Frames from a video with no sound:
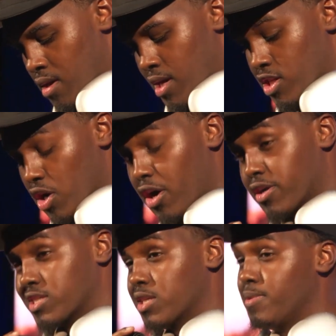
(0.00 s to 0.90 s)
It's
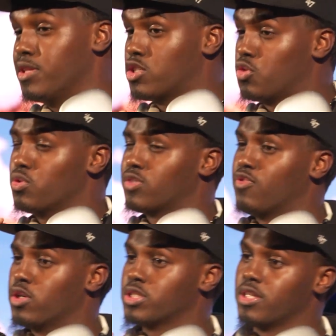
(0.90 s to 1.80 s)
hardest to be the truest
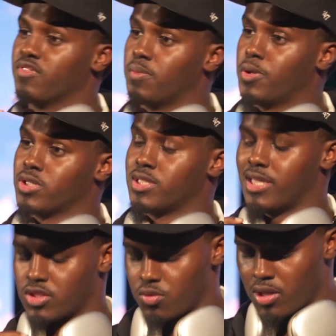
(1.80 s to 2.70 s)
version of the person that you